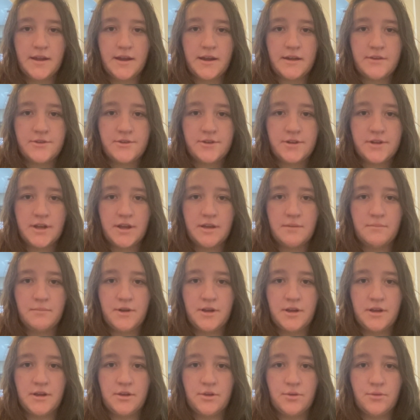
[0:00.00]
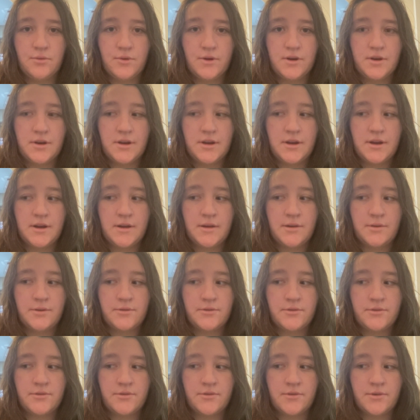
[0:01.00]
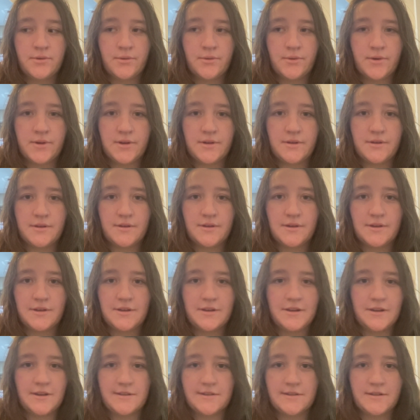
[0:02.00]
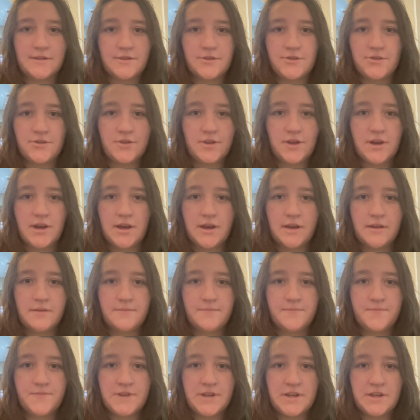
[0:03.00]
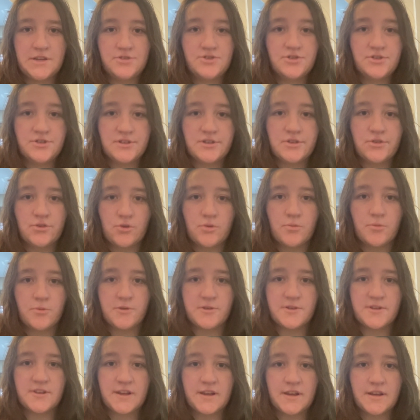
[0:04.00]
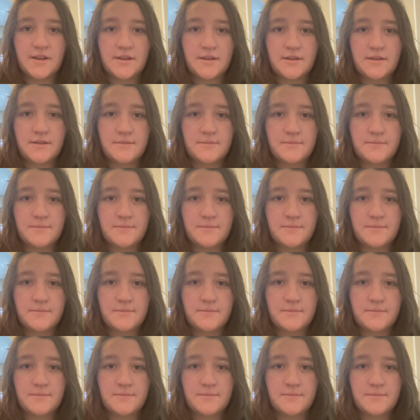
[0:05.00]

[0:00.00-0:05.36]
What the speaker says: actually gave me a new one now, so it doesn't do that. It's just a normal sink.